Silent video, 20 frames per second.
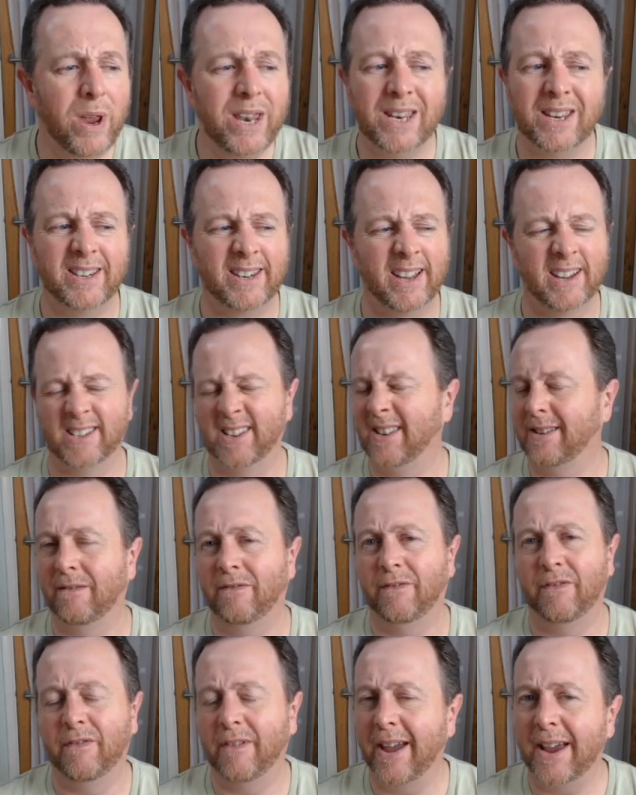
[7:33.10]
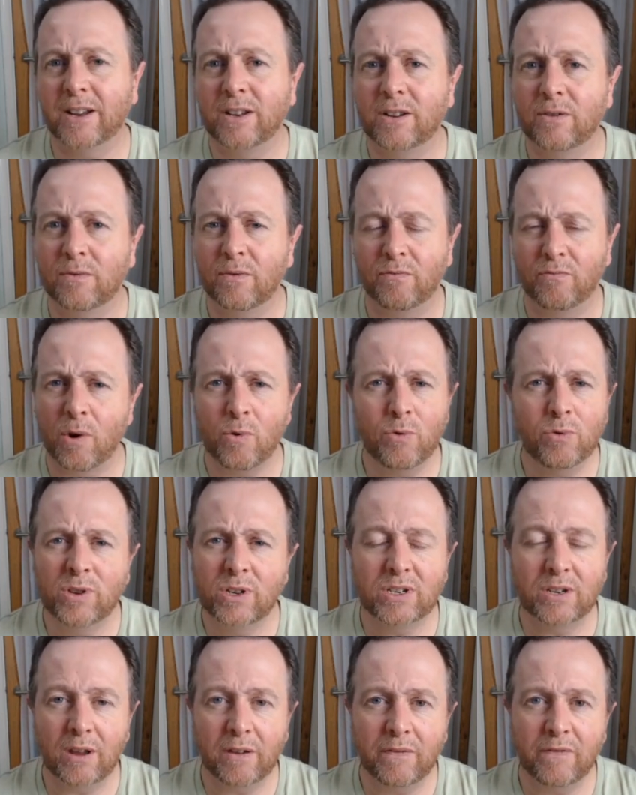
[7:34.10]
Wind doesn't affect the
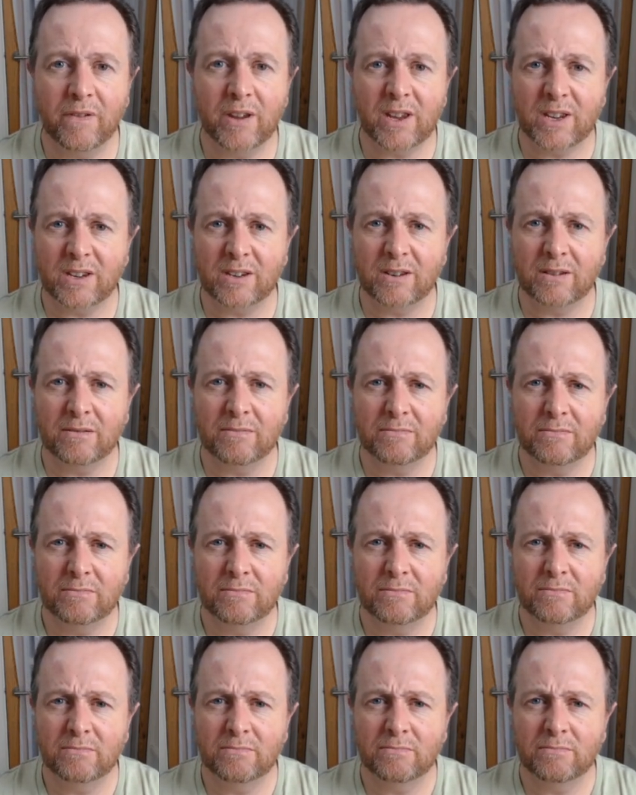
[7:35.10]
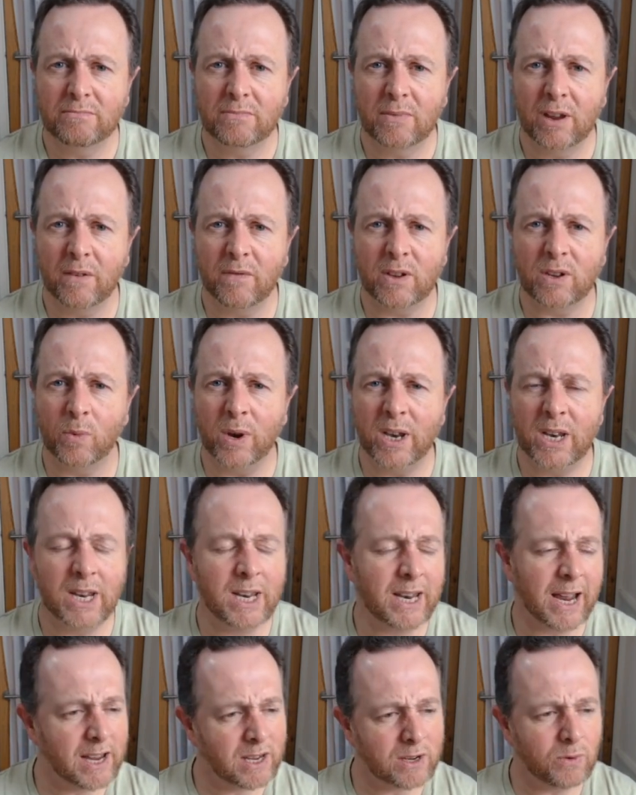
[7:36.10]
road surface. If it's a
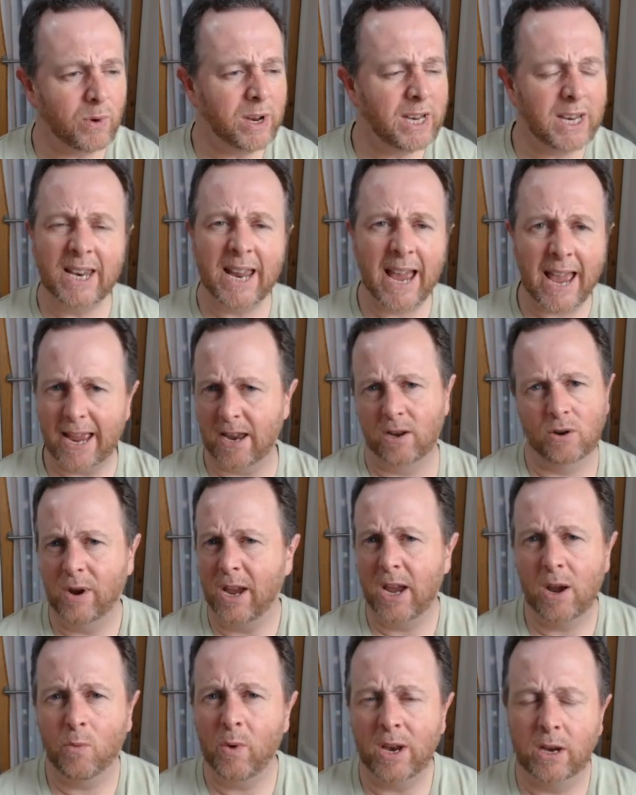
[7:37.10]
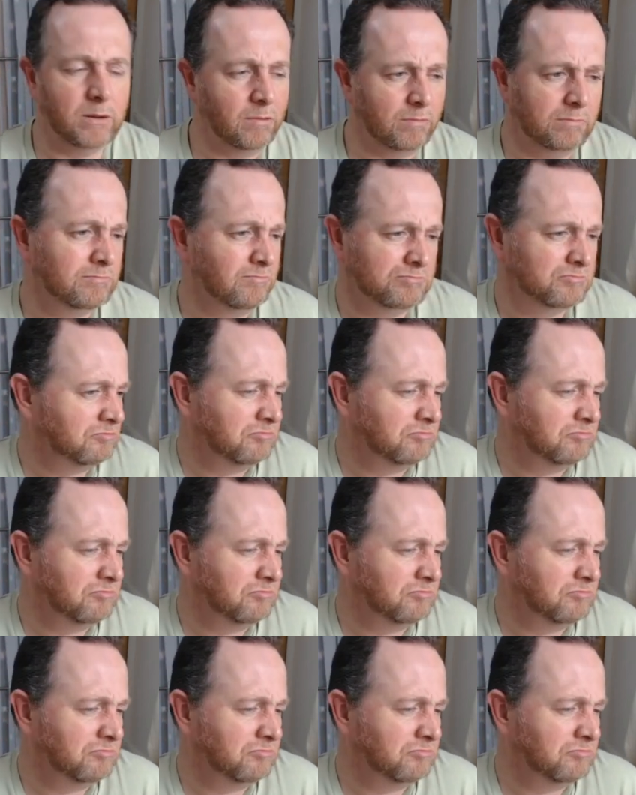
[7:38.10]
windy day, it's a windy day and you'll hear wind.